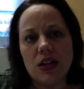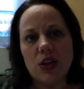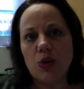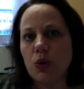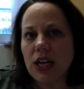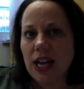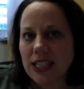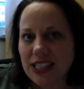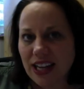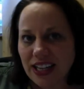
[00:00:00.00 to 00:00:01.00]
the work
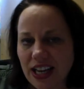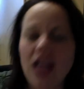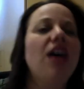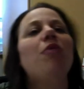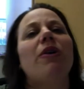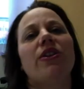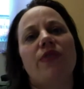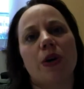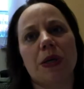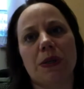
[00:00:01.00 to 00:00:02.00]
got done, but the
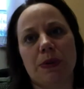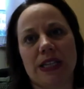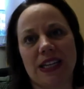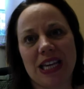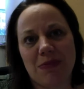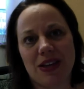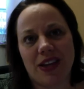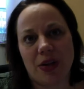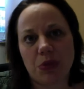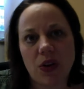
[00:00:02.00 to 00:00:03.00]
focus was on keeping
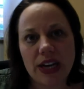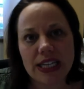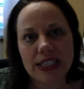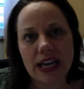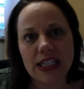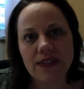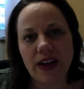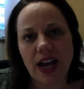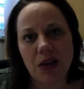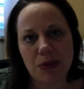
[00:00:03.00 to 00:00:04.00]
the employees
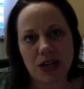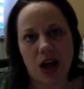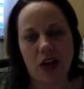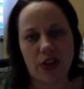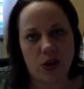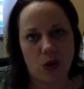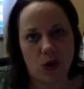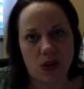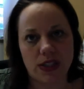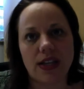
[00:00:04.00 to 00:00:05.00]
satisfied, but not the
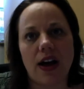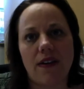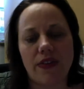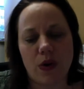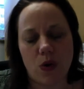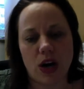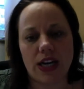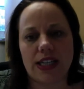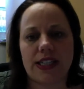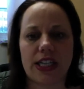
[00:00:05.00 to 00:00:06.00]
goals of the
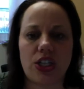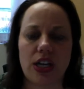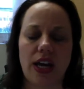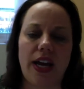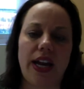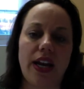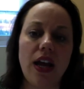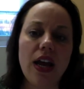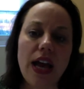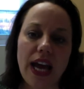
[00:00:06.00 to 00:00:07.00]
organization.
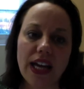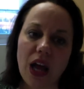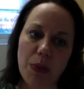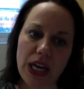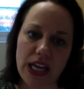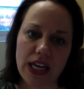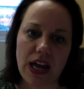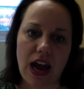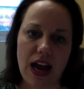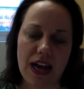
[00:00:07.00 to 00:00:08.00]
And coming in,
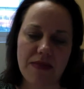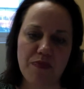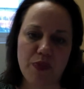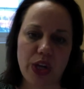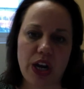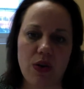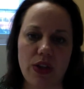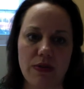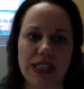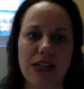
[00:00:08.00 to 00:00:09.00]

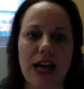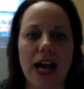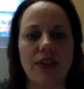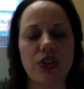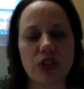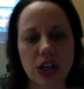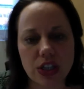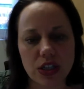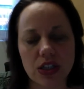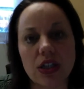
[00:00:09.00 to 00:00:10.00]
there was a lack of
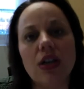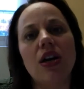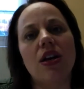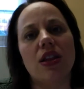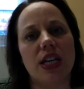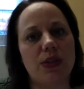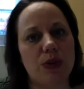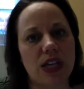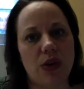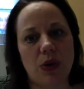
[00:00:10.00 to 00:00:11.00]
structure. Things were
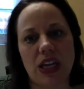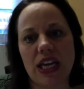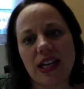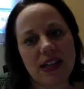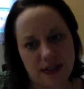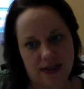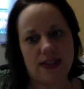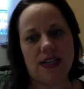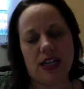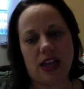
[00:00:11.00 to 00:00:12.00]
done really
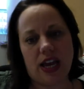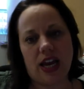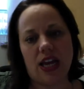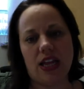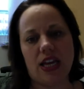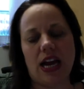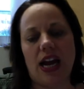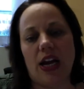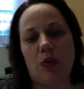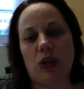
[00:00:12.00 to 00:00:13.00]
inconsistently, and I think
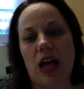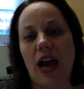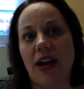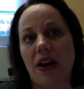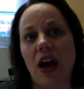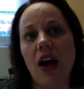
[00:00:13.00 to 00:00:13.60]
I relied